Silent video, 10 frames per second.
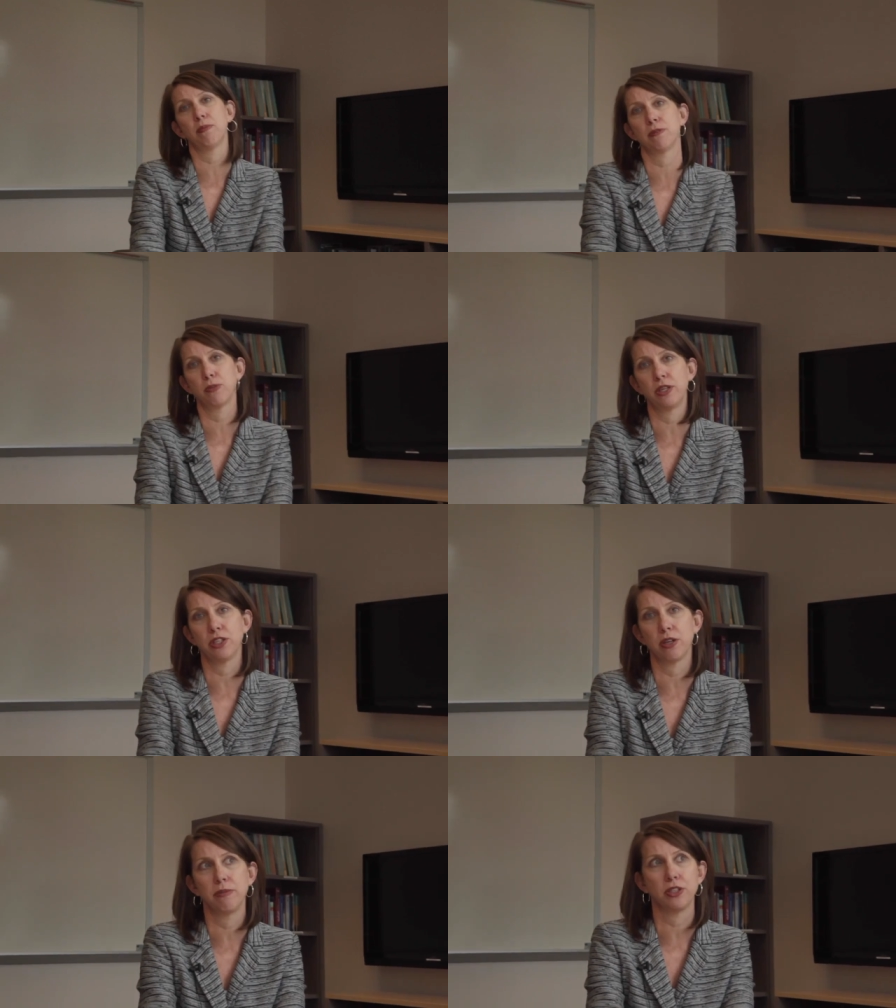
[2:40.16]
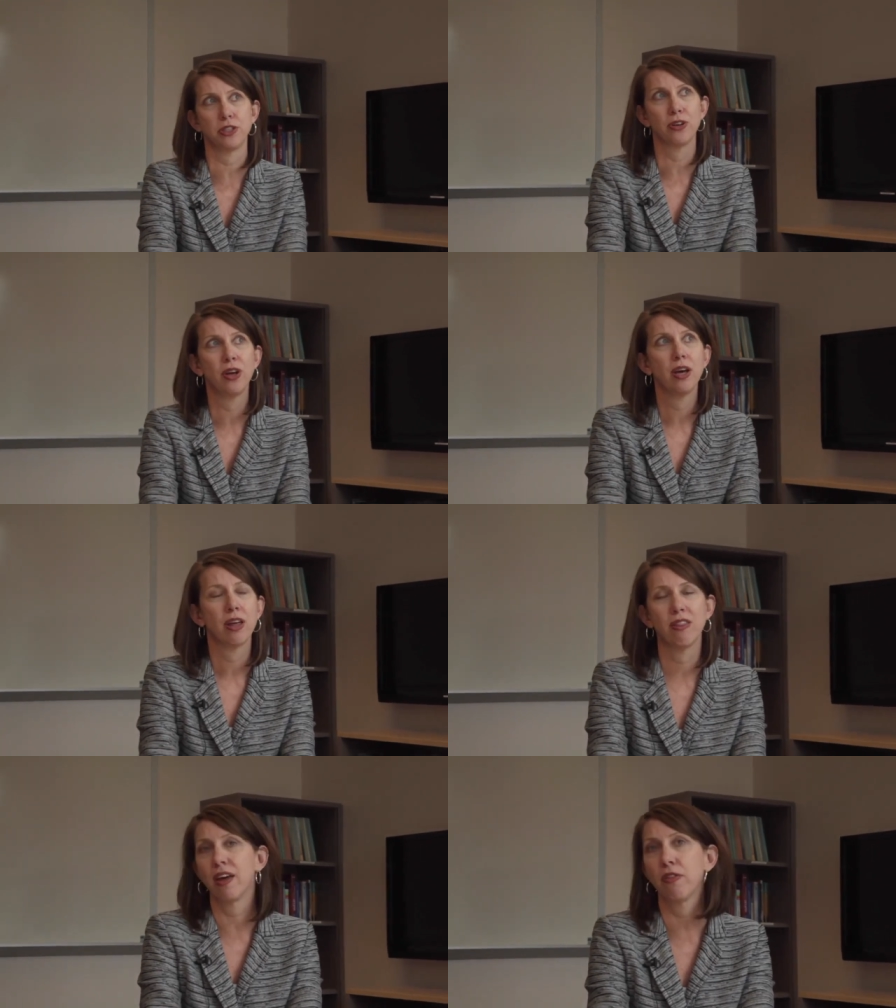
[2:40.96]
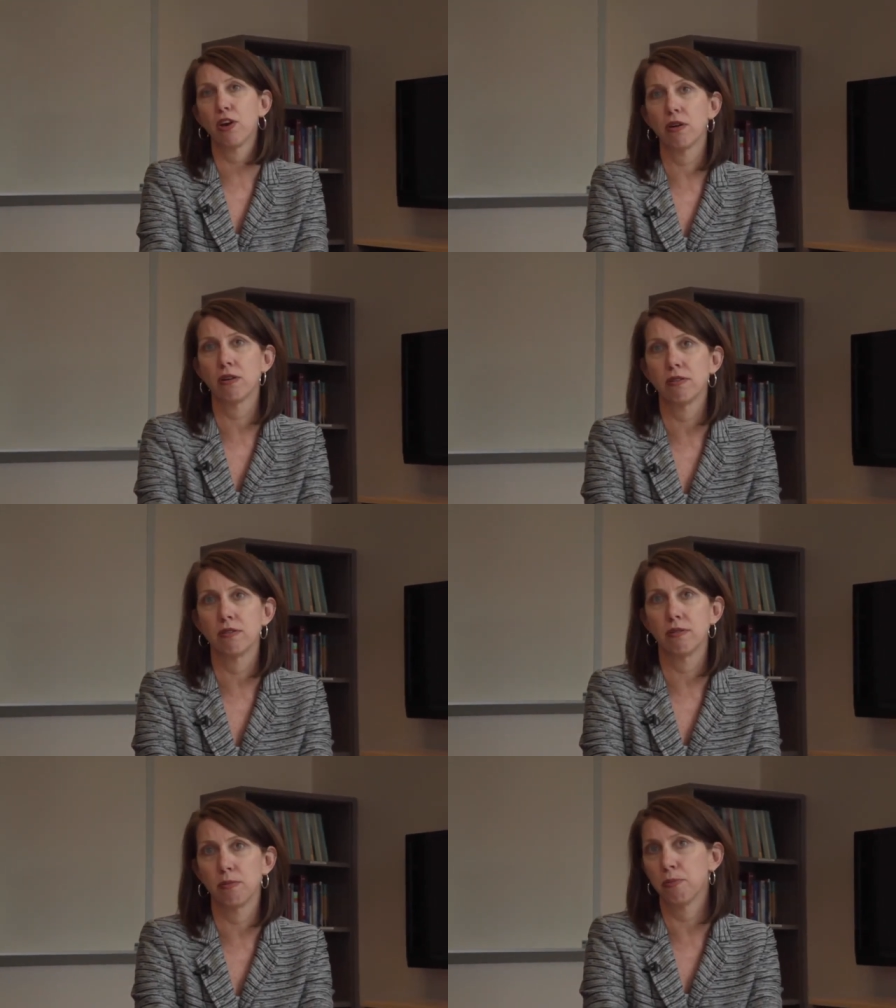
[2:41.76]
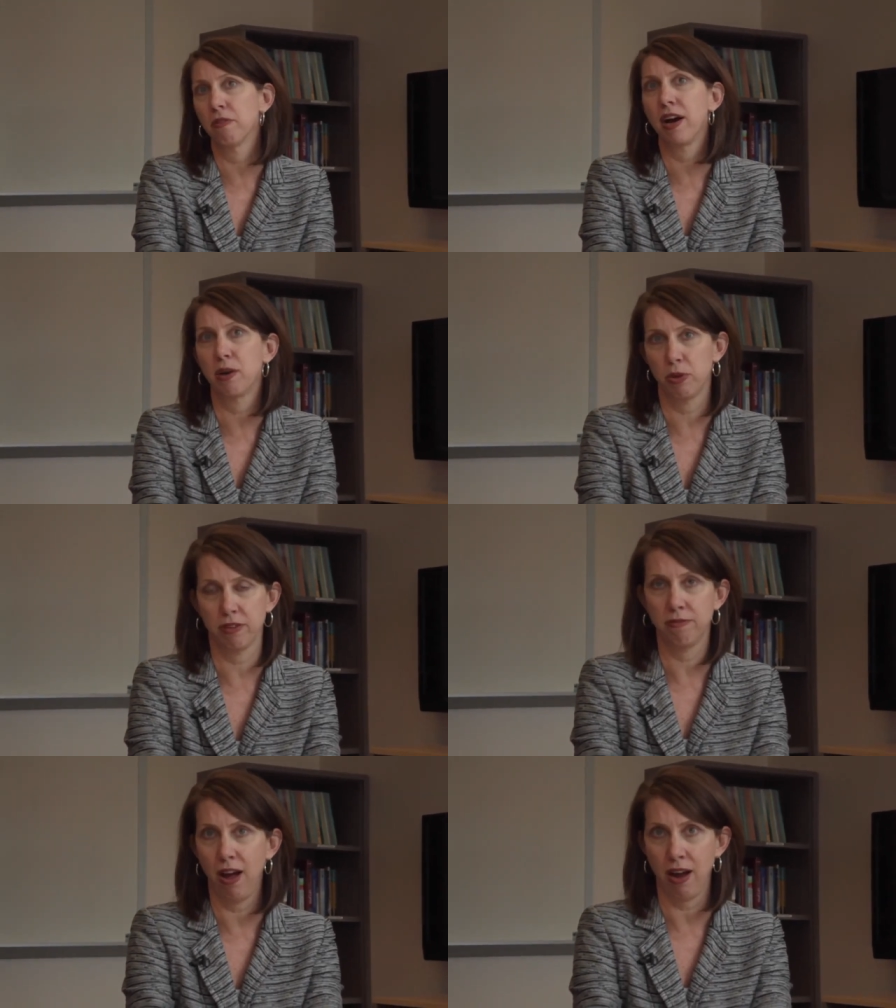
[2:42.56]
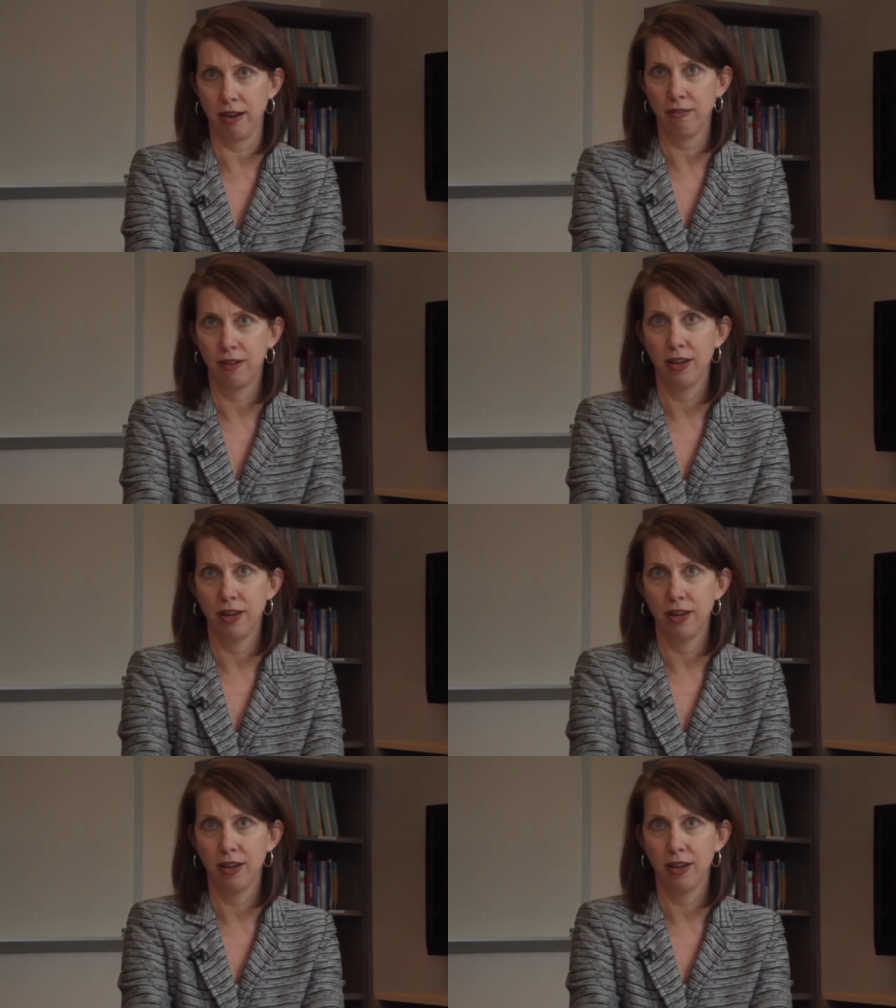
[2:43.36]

the persuasion commission, then they're provided with a fine.